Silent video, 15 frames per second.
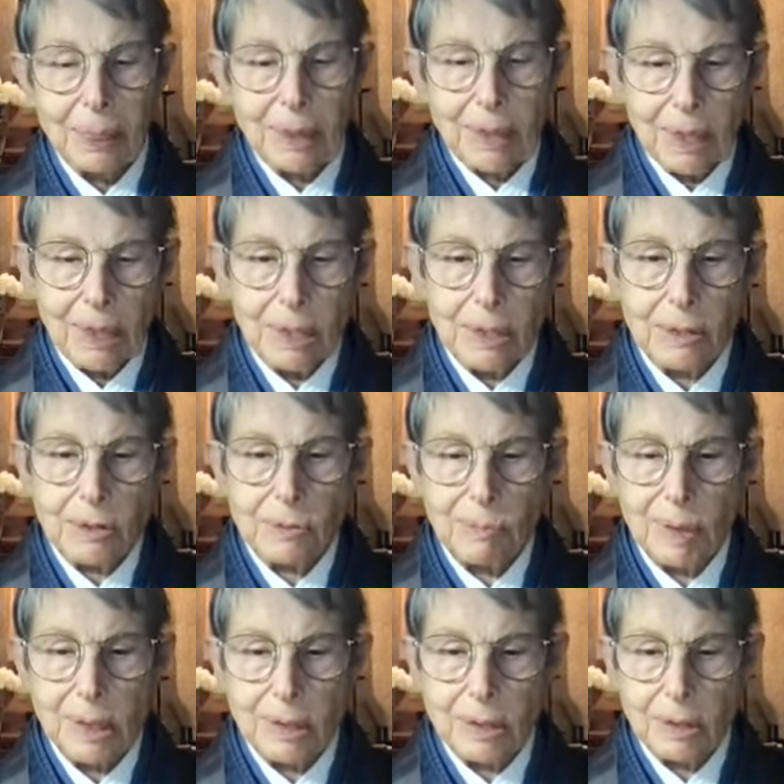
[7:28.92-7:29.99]
And here's
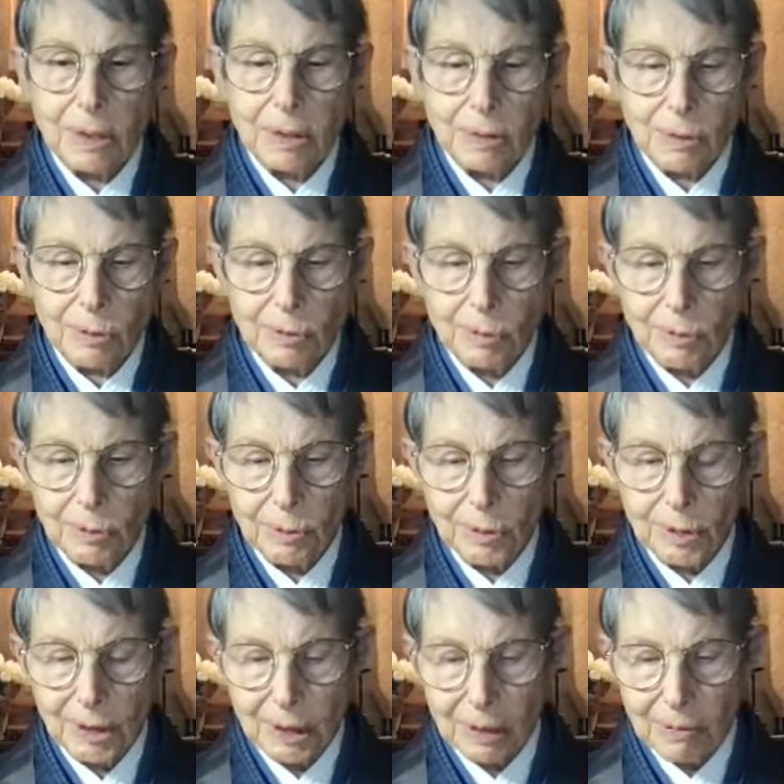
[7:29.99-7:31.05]
what Tulku
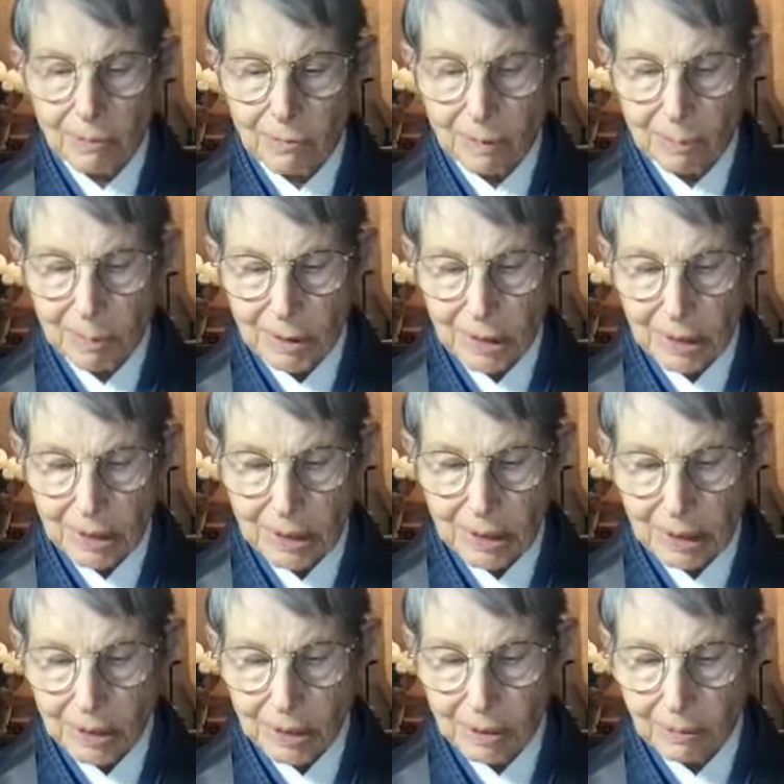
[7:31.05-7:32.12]
Urgyen Rinpoche
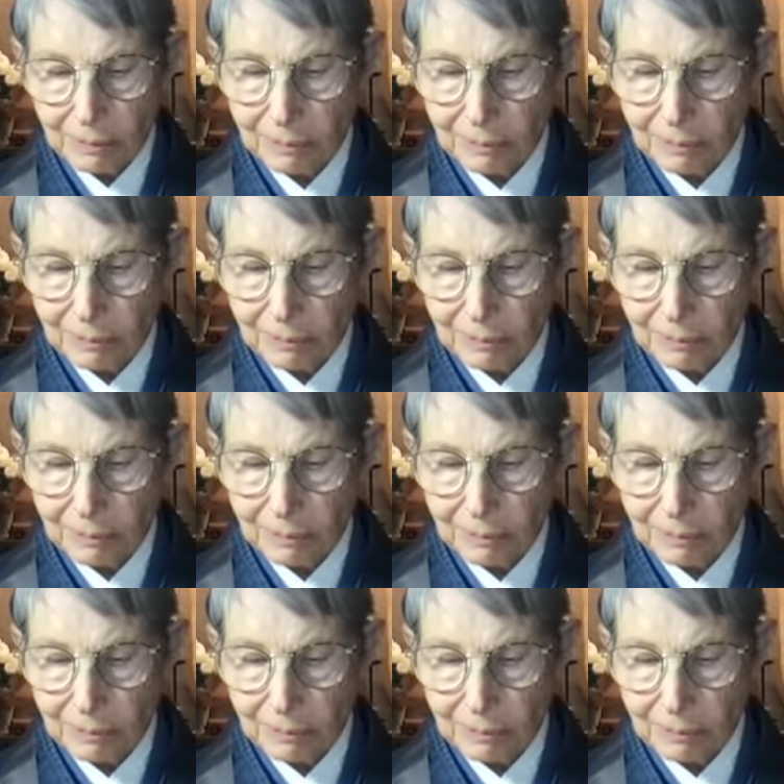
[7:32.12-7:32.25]
says.